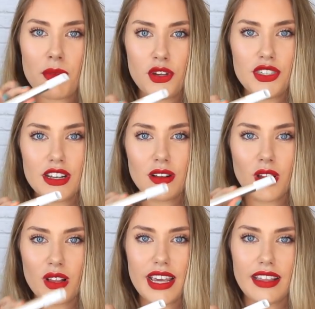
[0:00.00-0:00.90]
I've been using it a
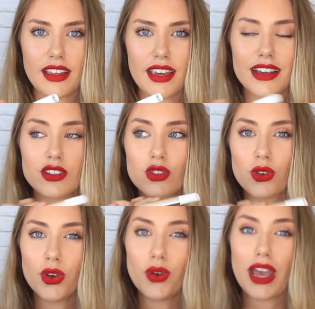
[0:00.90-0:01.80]
lot lately. It's
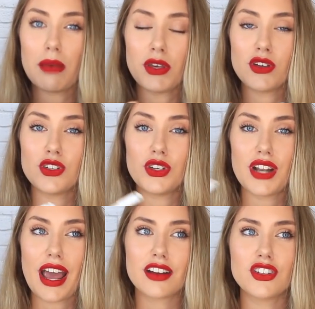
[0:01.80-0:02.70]
so great because you
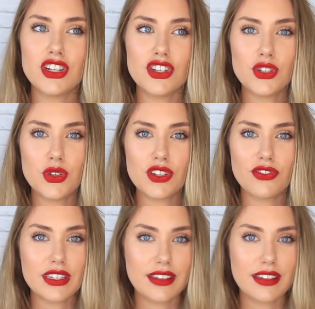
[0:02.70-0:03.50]
can actually just use it for